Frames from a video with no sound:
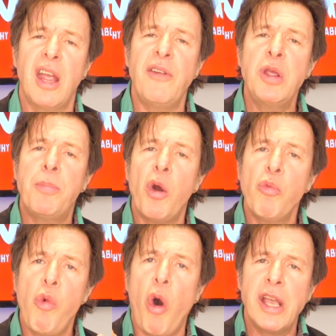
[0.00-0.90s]
If you put
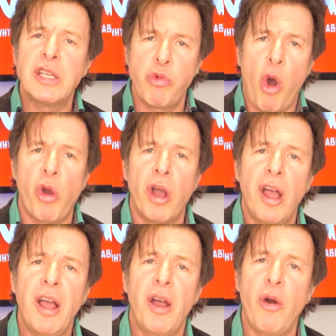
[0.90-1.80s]
what is wrong
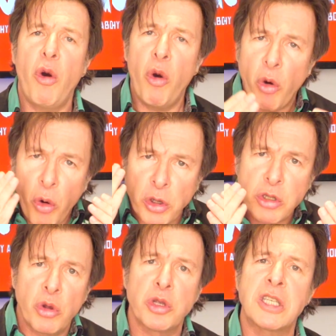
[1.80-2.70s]

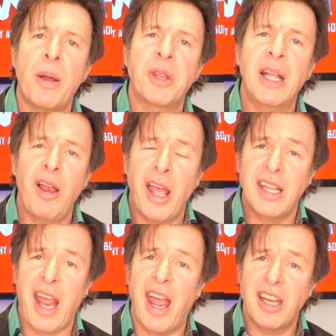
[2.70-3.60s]
or something like
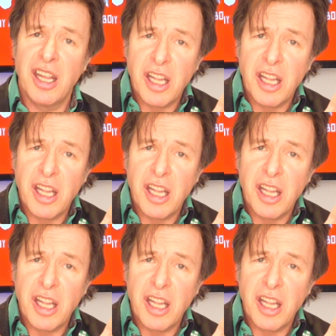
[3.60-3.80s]
that,